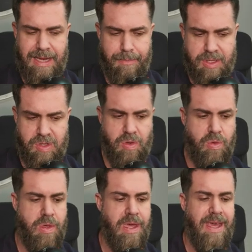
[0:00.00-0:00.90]
Number
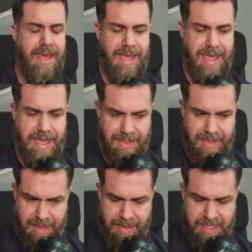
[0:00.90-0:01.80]
two,
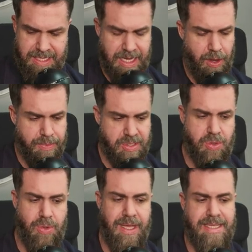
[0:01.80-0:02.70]
the second
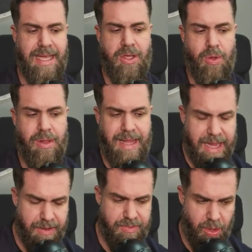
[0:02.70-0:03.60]
obstacle is that your
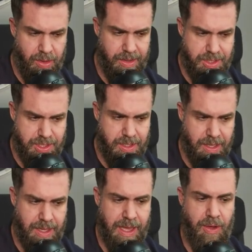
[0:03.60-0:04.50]
lack of knowledge,
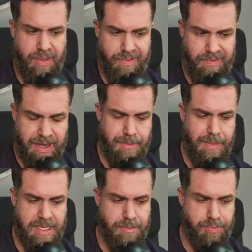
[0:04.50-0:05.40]
okay, on the
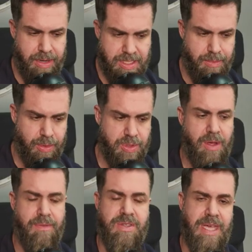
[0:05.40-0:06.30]
fundamental principles
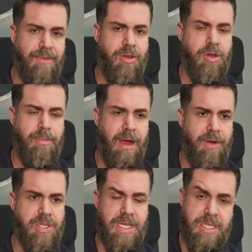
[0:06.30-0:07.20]
of saving your
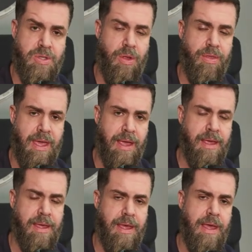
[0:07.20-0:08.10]
marriage is not there.
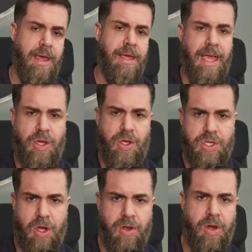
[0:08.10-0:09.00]
Okay, you
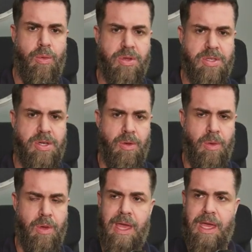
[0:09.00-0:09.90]
don't know what to
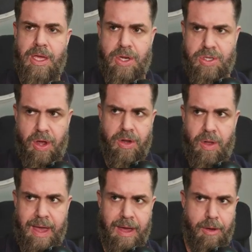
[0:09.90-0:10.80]
do. You don't
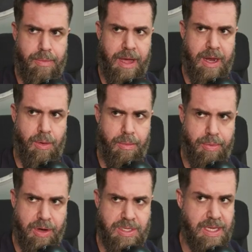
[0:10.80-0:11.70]
know how to
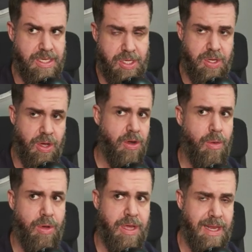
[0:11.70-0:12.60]
approach things. You don't know
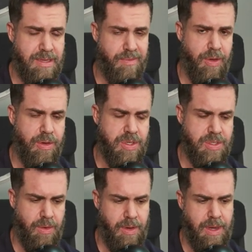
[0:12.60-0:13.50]
what you need to focus
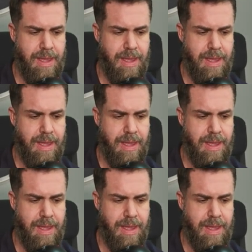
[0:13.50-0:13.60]
on.